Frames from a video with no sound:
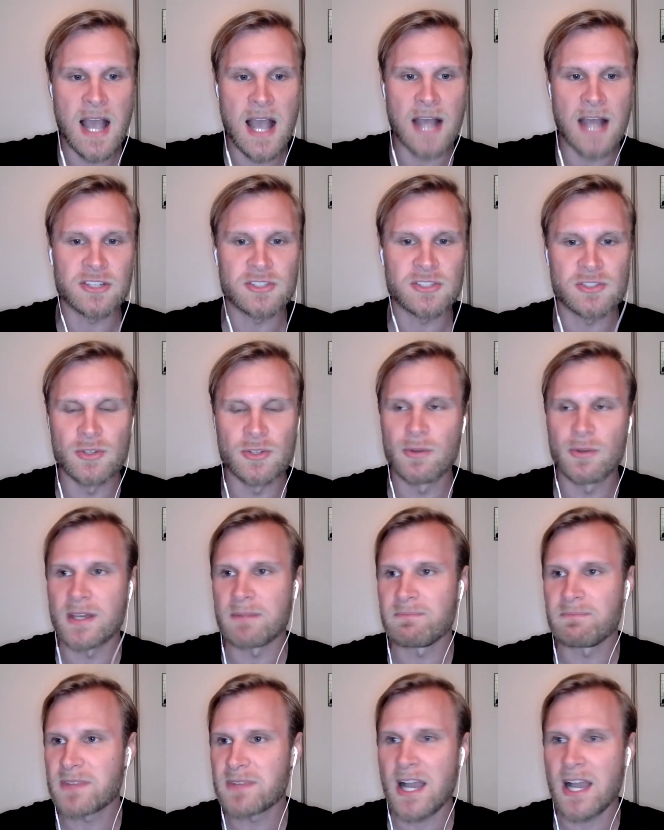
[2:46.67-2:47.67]
I just knew
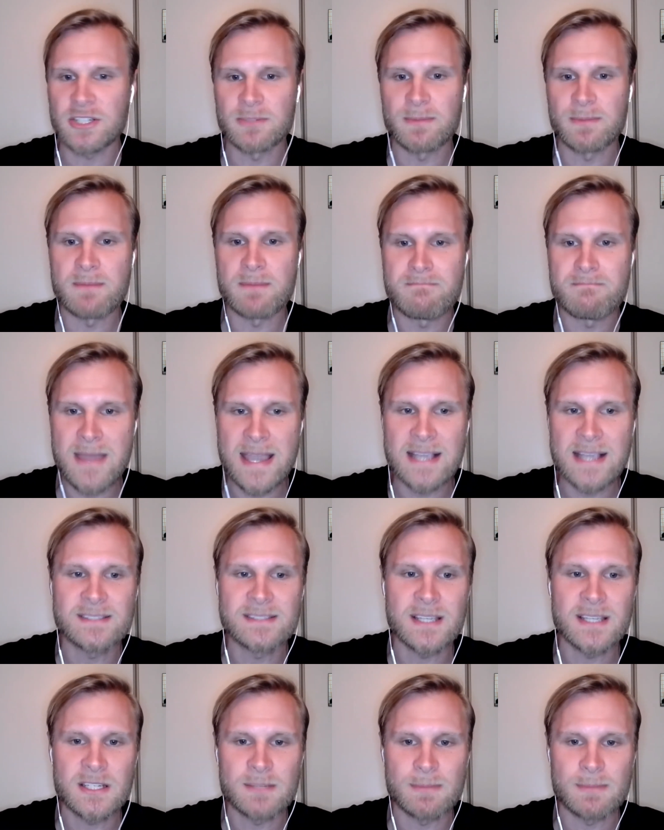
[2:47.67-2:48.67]
that, gosh, it'd be
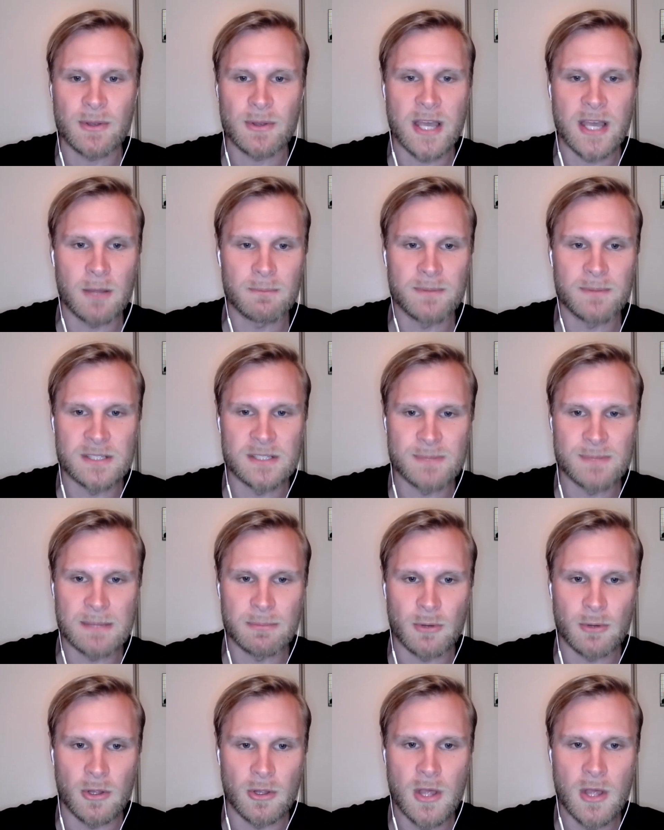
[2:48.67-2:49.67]
amazing to be able to help these
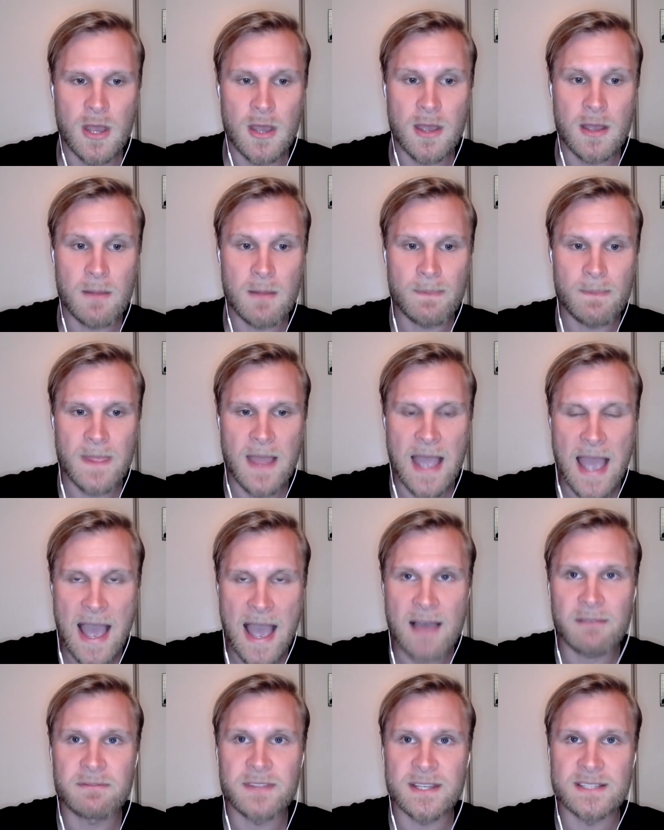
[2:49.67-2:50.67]
people
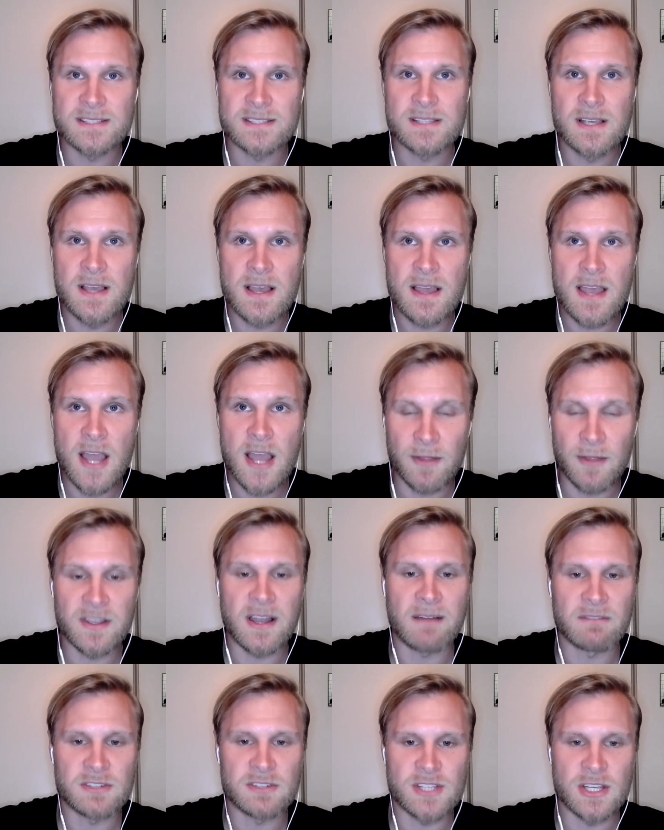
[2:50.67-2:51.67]
have these healthy
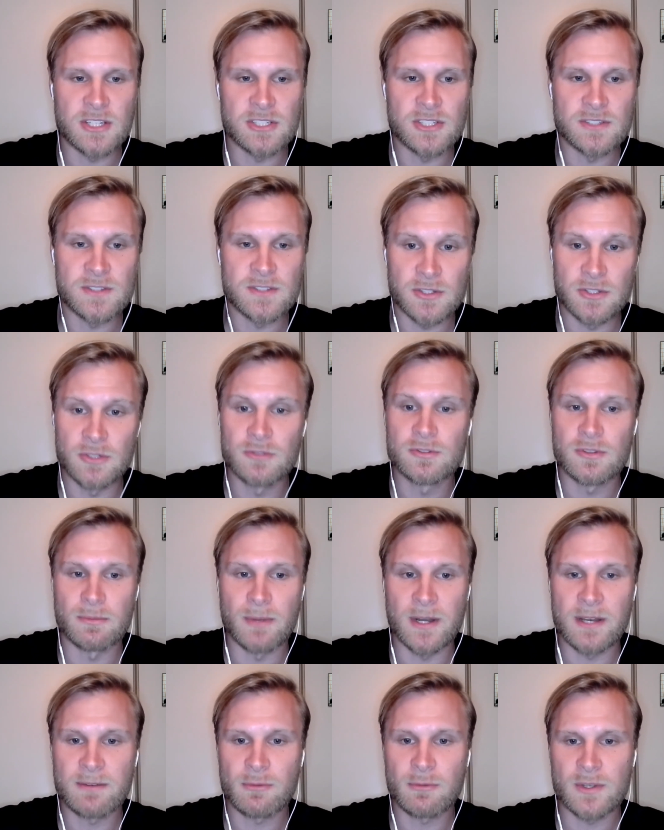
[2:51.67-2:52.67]
conversations and use their
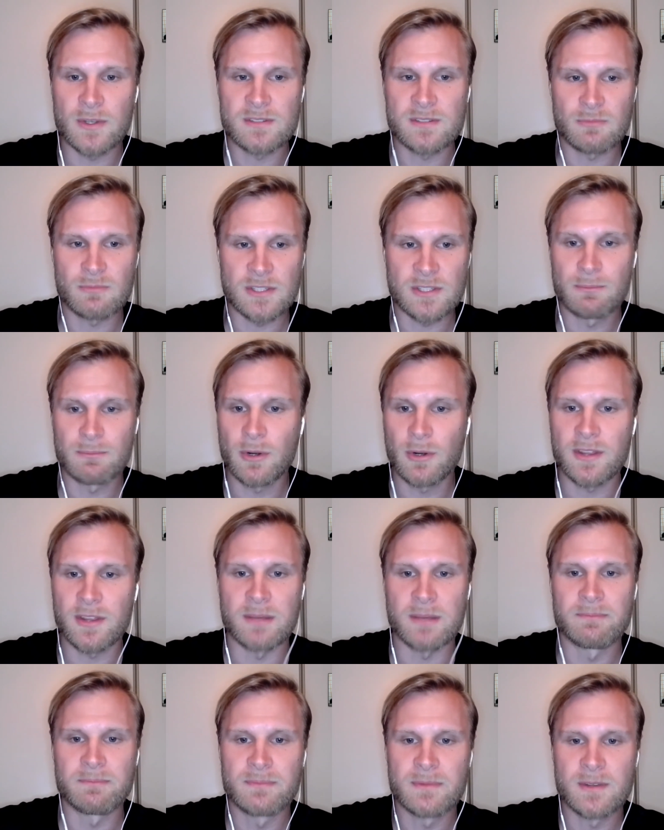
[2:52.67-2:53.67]
money for what's important to
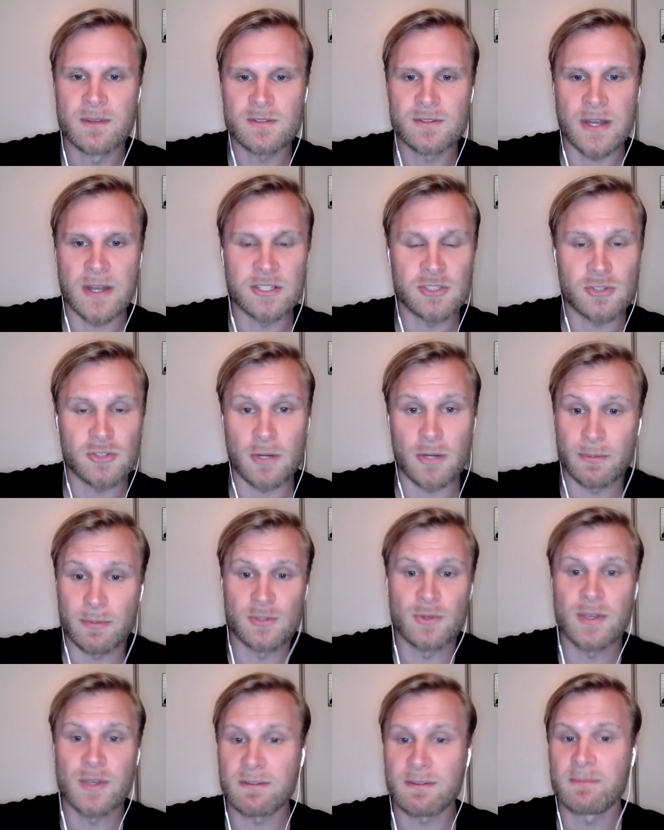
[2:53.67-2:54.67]
them. So I just started
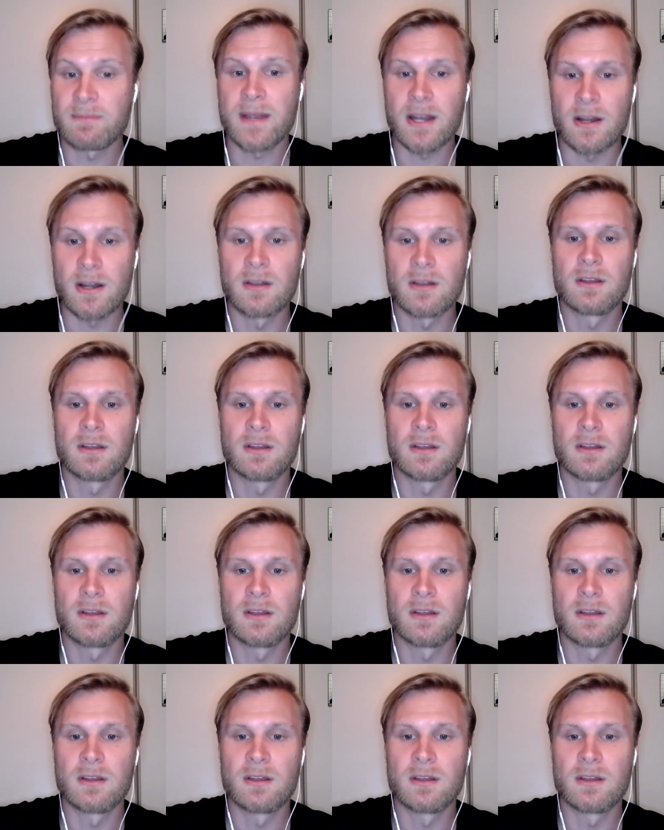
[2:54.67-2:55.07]
pursuing it from there.